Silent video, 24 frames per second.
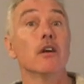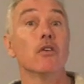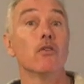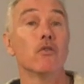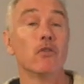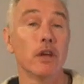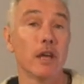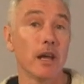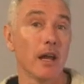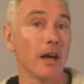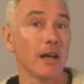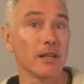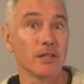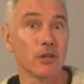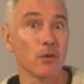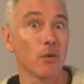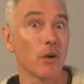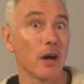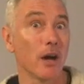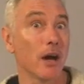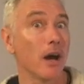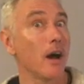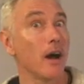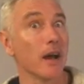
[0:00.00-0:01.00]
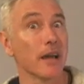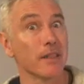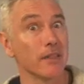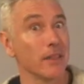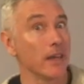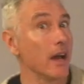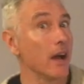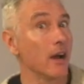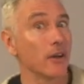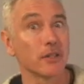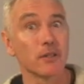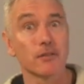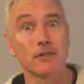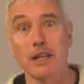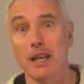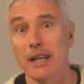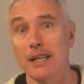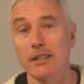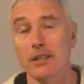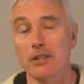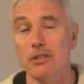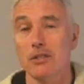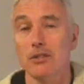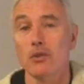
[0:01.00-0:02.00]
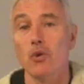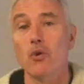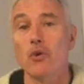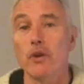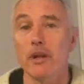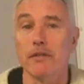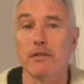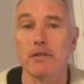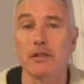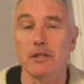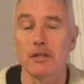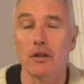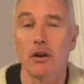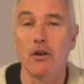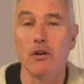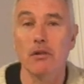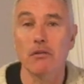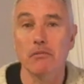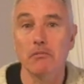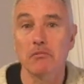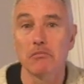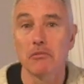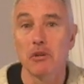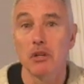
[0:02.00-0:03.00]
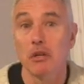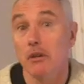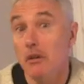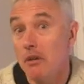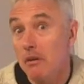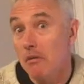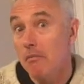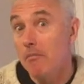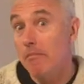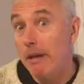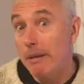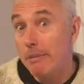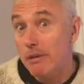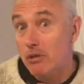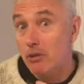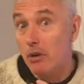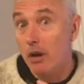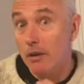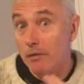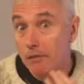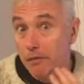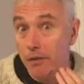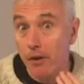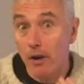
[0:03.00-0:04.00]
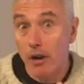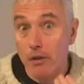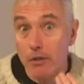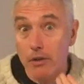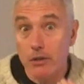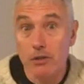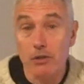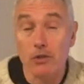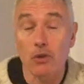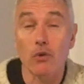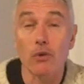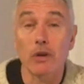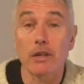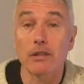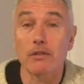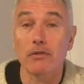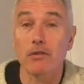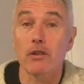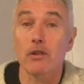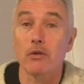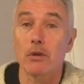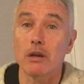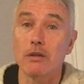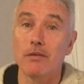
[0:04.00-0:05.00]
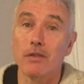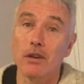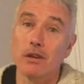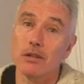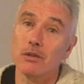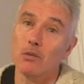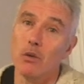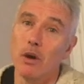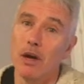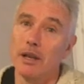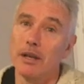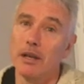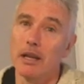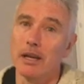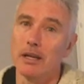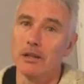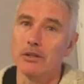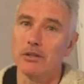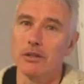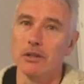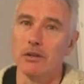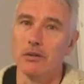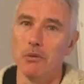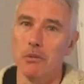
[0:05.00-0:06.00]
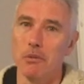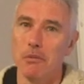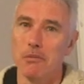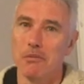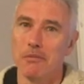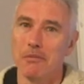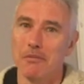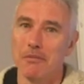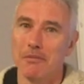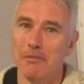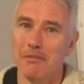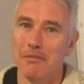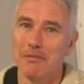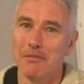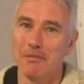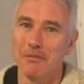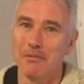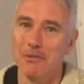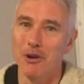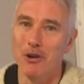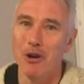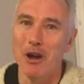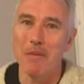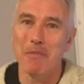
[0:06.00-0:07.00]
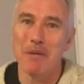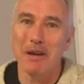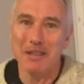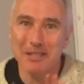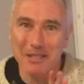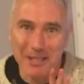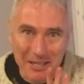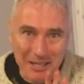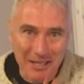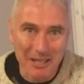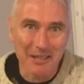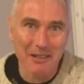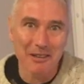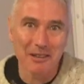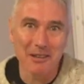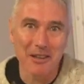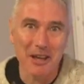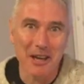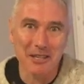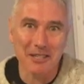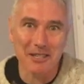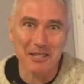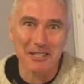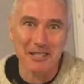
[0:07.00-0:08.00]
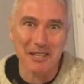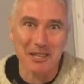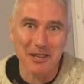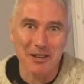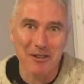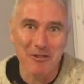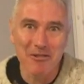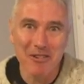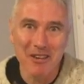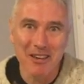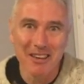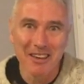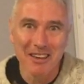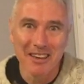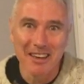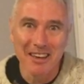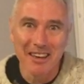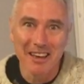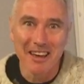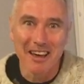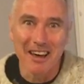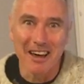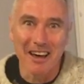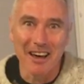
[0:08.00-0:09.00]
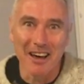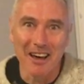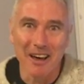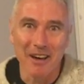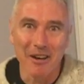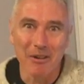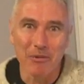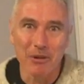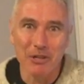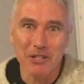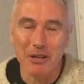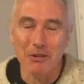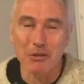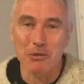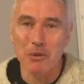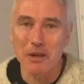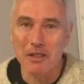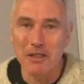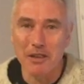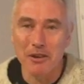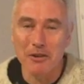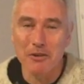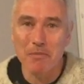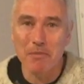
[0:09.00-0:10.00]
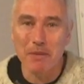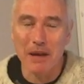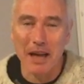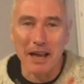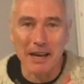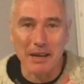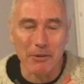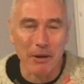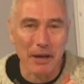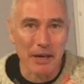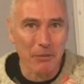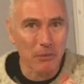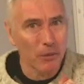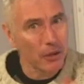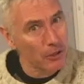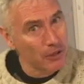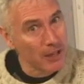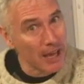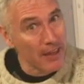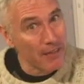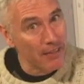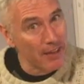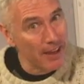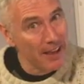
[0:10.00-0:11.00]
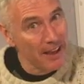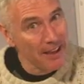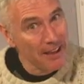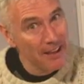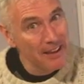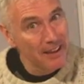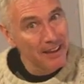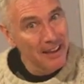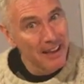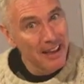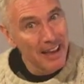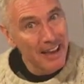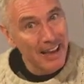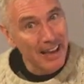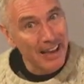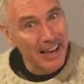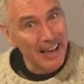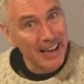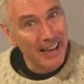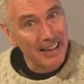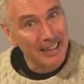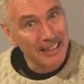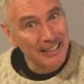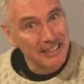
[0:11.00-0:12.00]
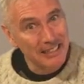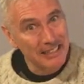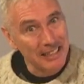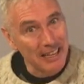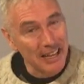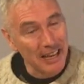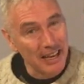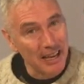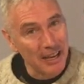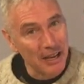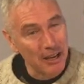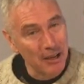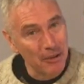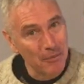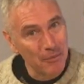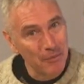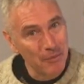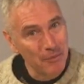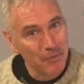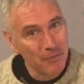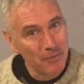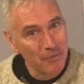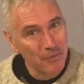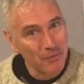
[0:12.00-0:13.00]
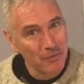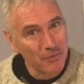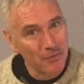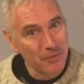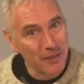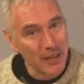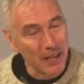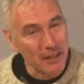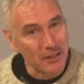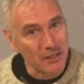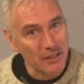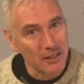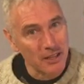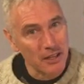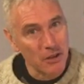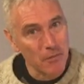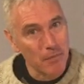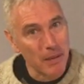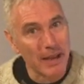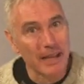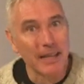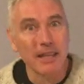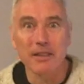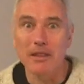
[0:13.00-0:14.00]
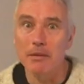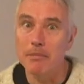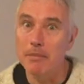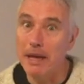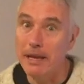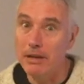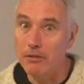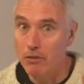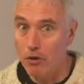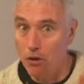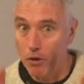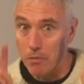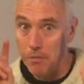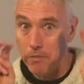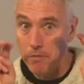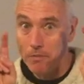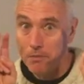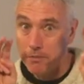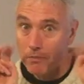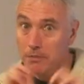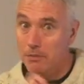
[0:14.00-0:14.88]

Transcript: realise you are in the art of telling the story of the song, maybe try and follow the story through in verse 1 and 2. All right, Basses, nice to see you. Wish I was with you, but anyway, we'll get there. And yes, see you back in the main room